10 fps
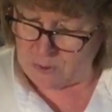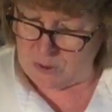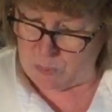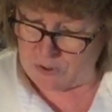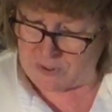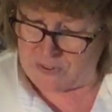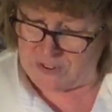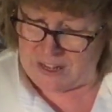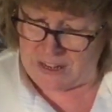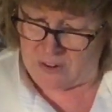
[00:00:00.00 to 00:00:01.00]
is going to put a
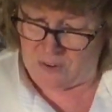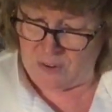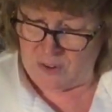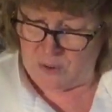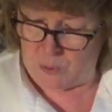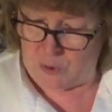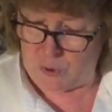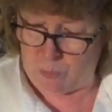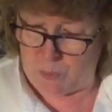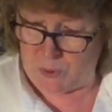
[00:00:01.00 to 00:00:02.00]
skin on
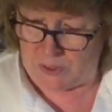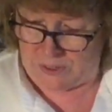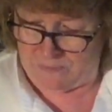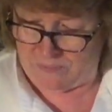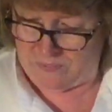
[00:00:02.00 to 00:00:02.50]
your pudding